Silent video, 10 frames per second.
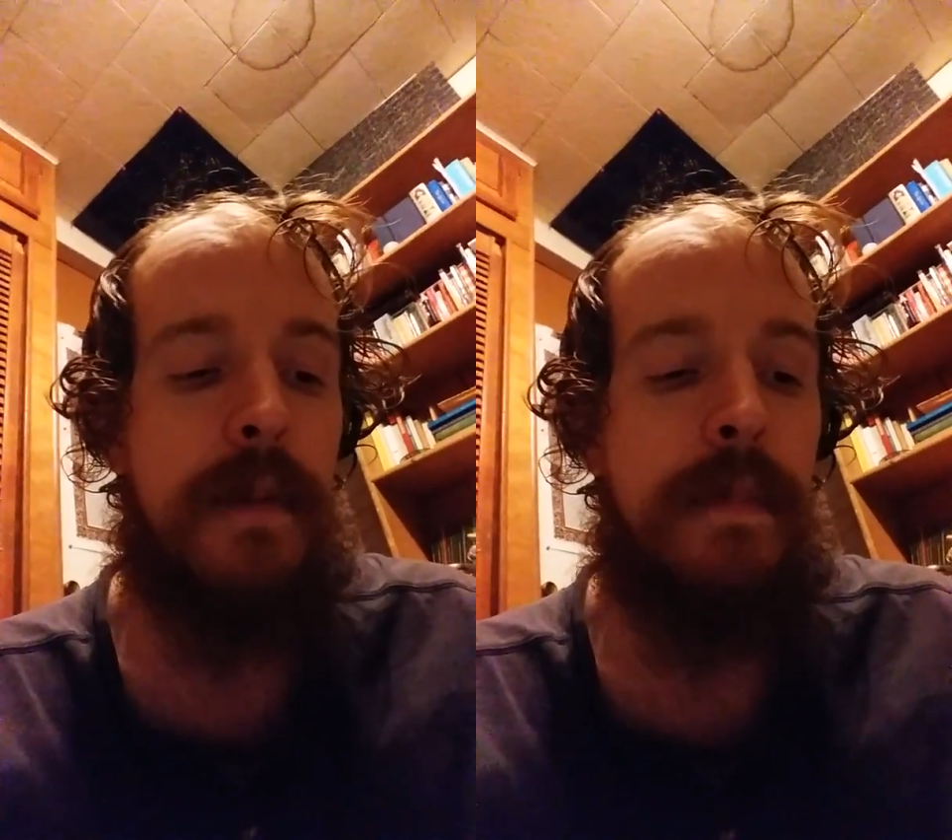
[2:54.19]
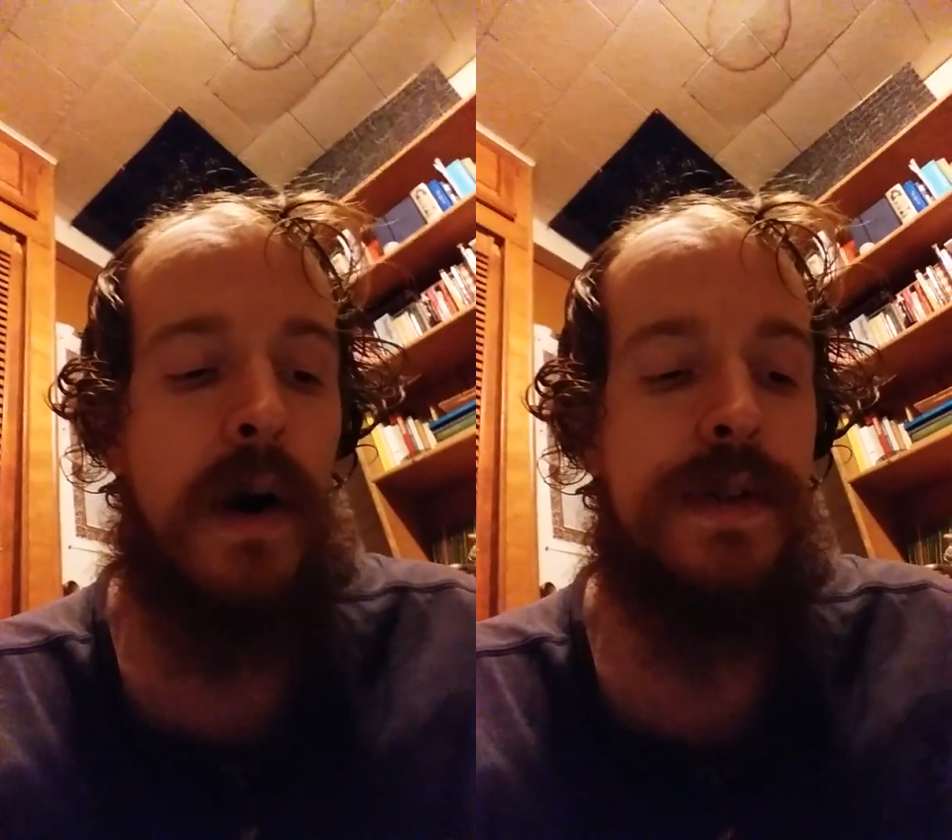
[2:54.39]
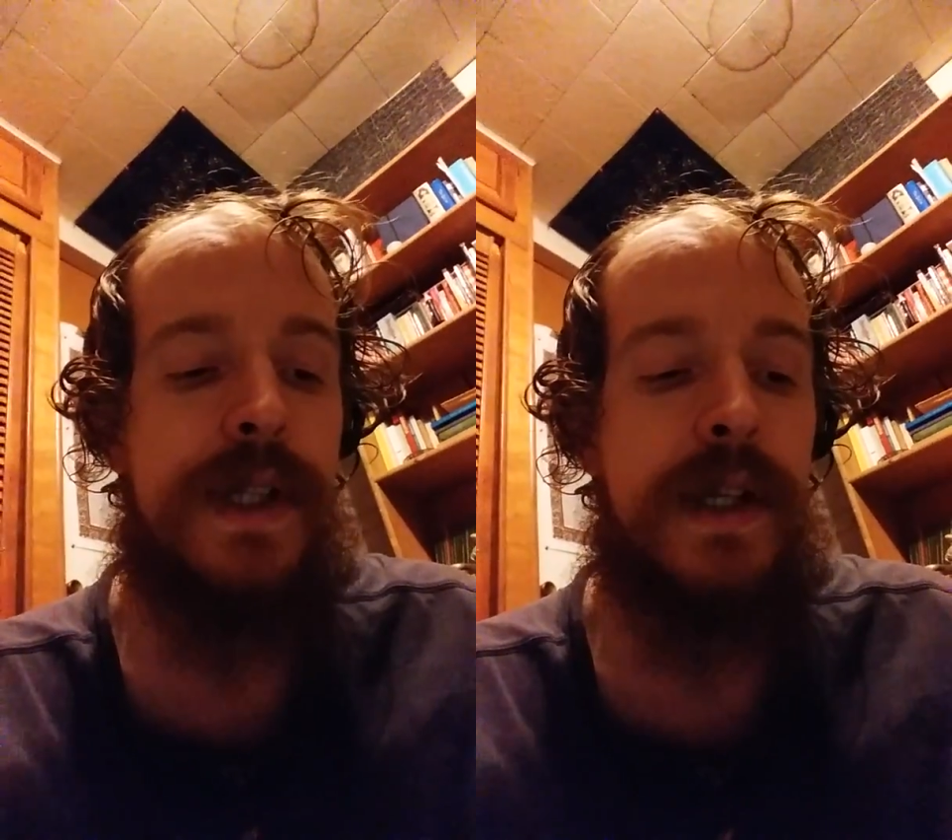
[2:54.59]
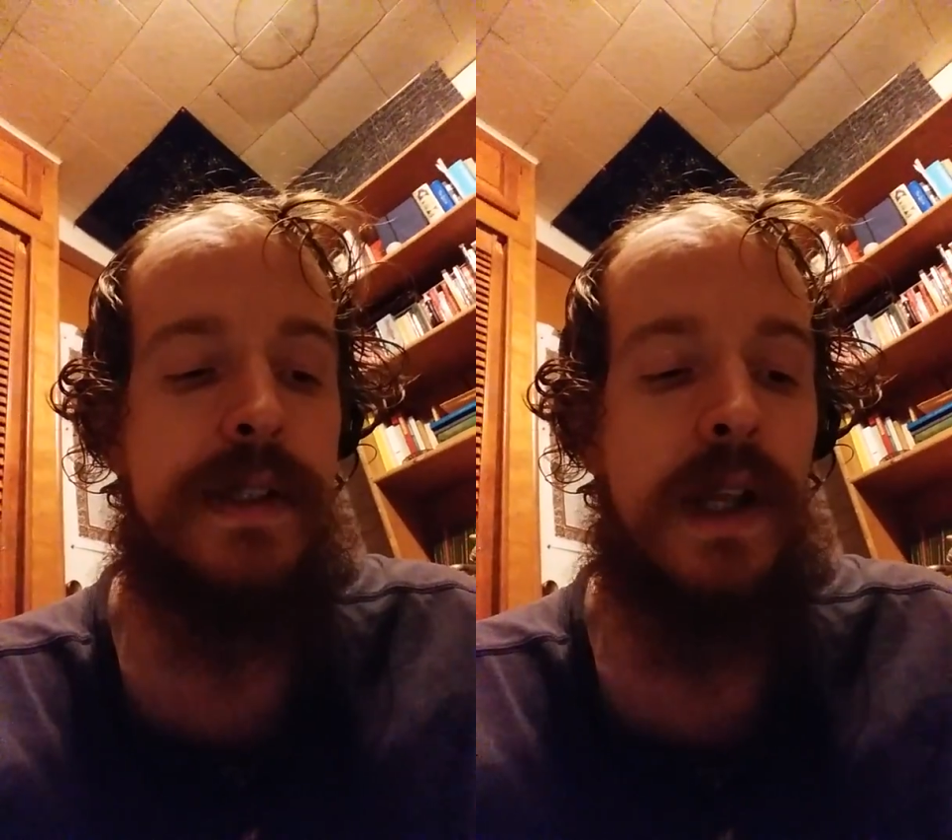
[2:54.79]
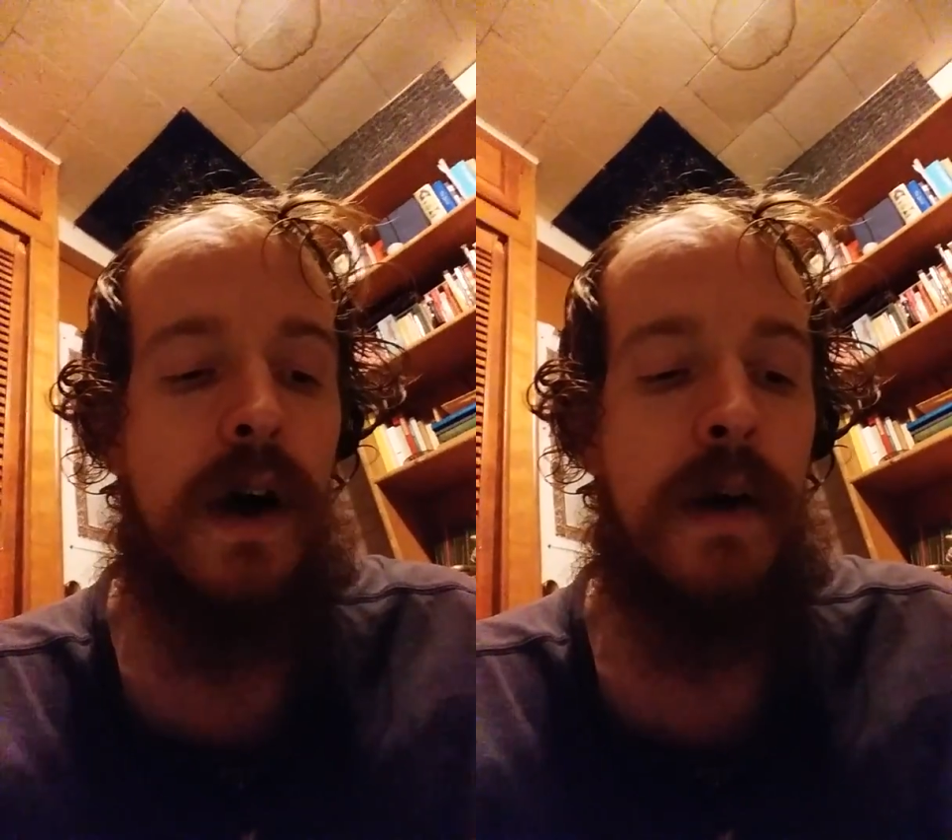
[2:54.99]
opposing
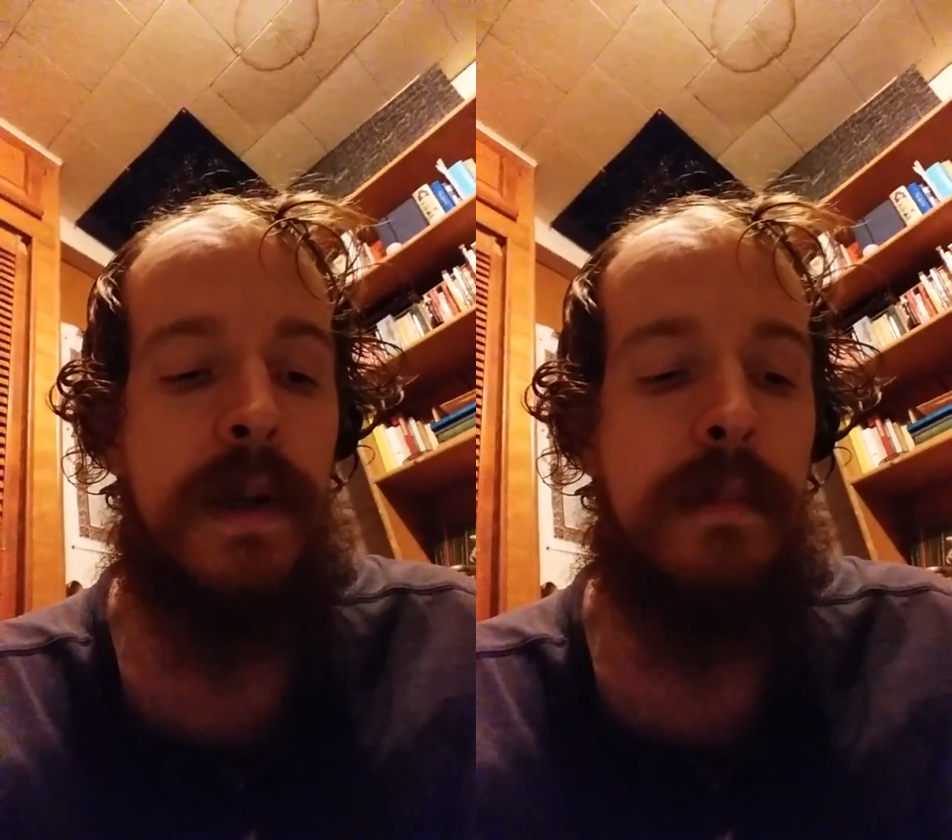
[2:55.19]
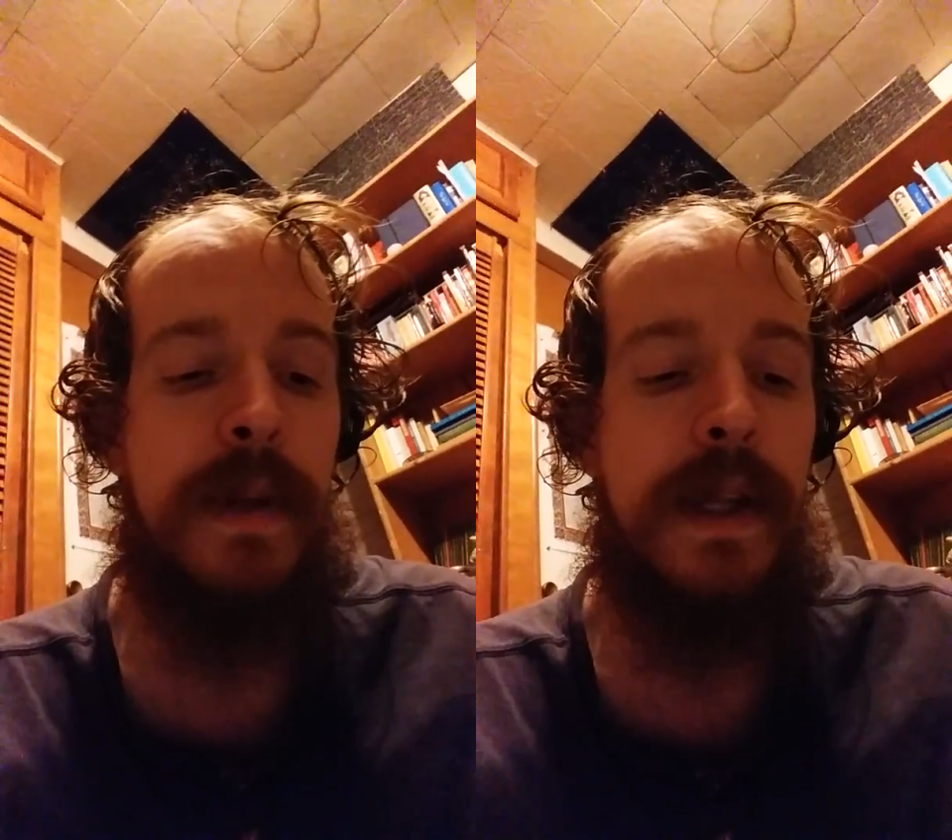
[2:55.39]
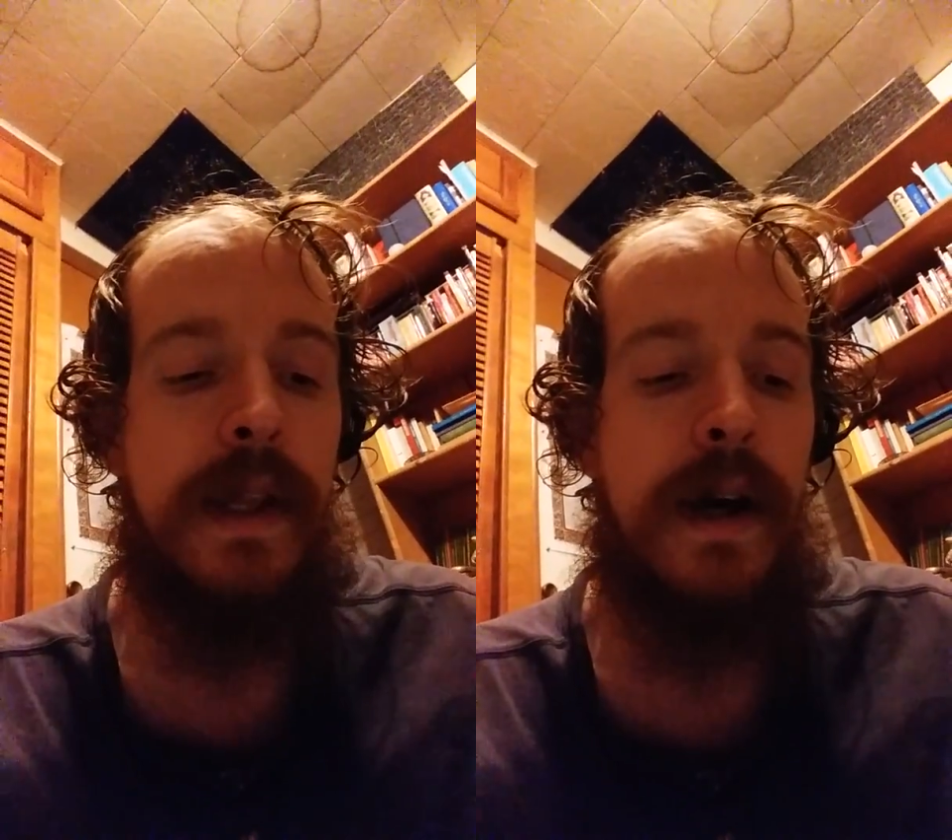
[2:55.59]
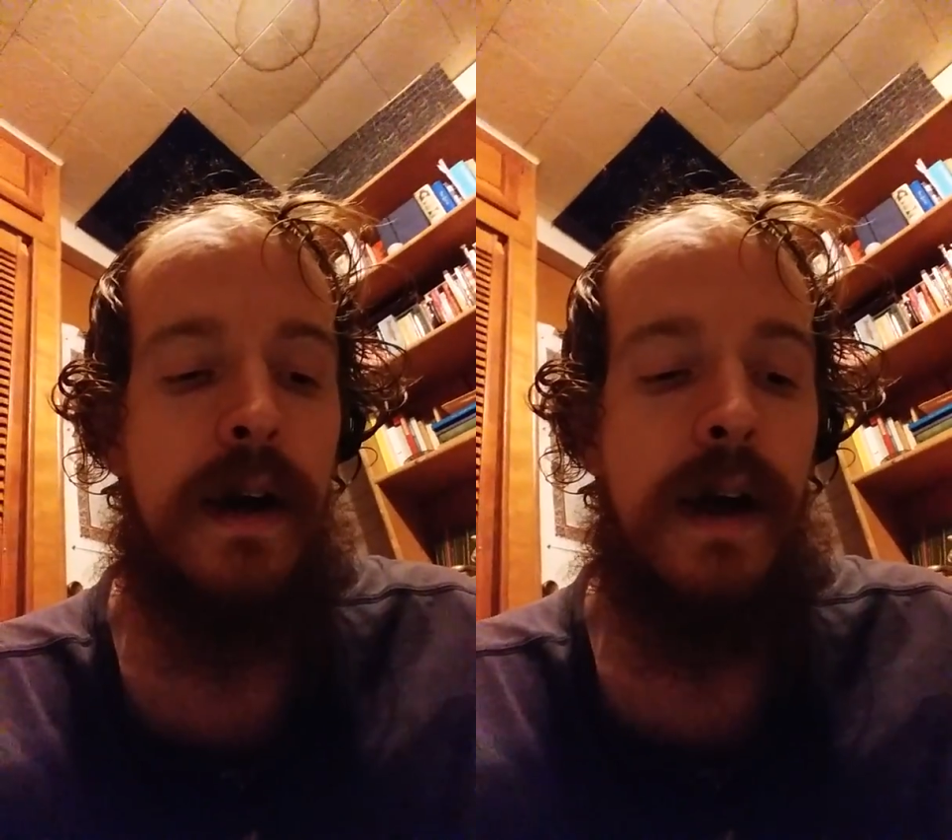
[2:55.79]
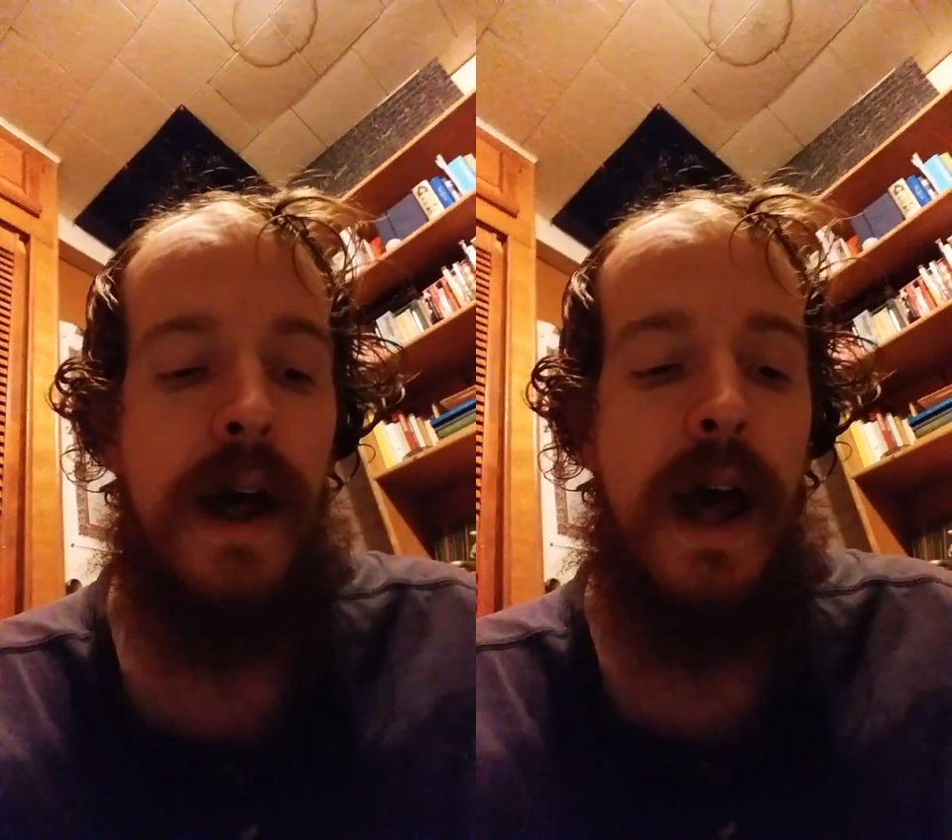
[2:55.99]
Islam in media